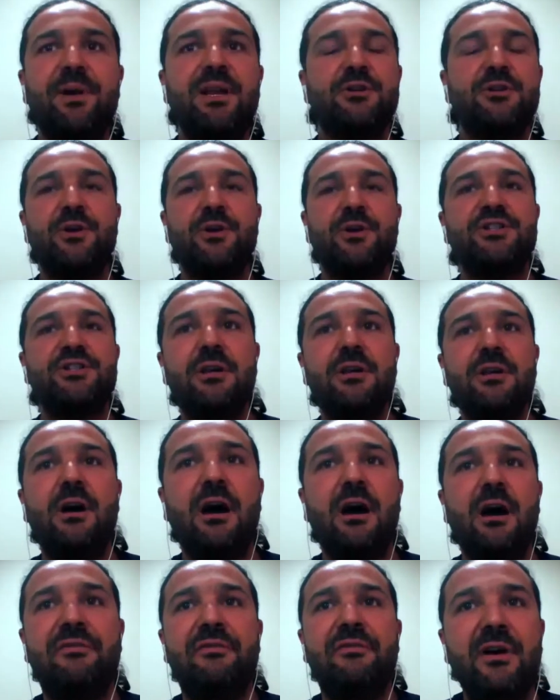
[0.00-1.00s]
a penetration
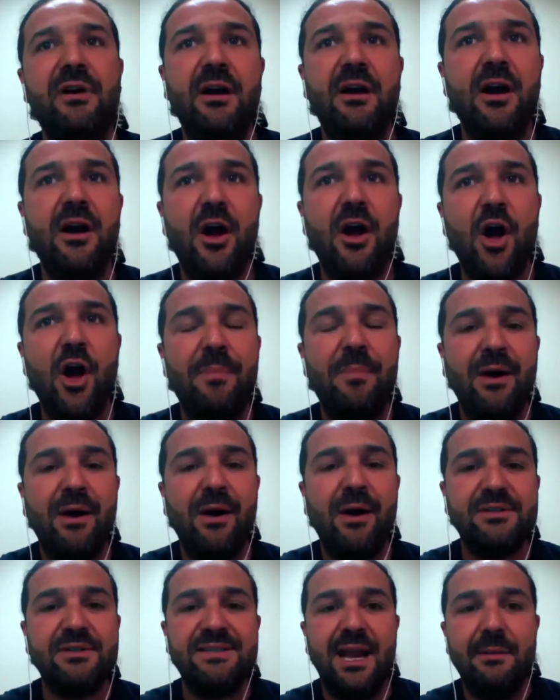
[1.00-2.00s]
of
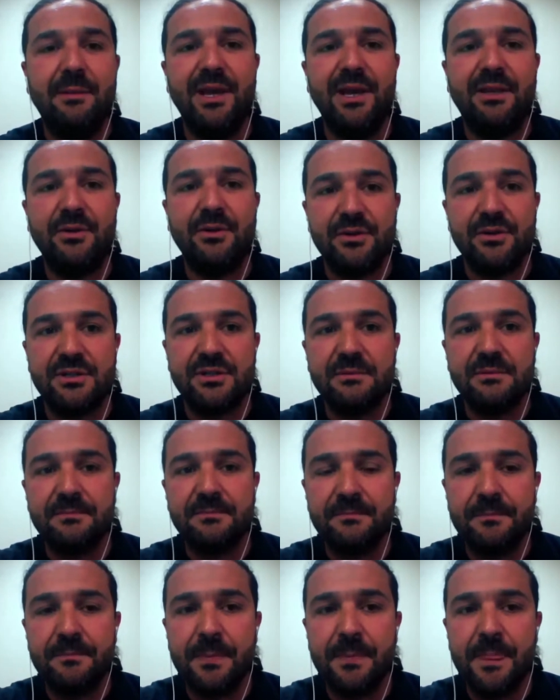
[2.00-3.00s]
about 10
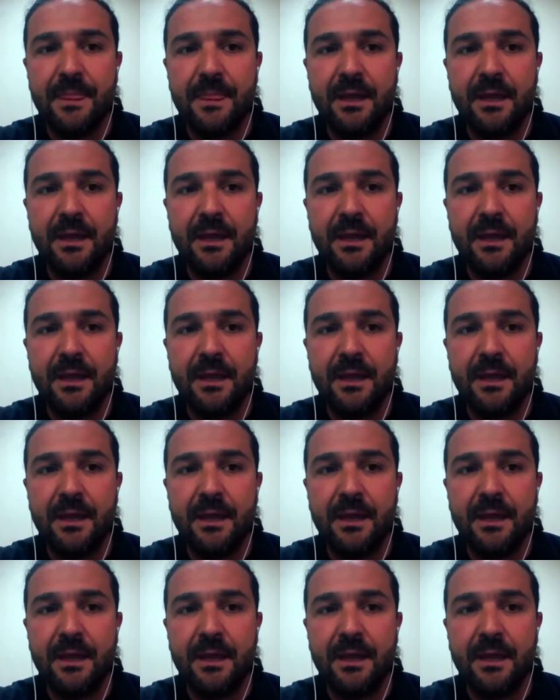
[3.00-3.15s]
meters.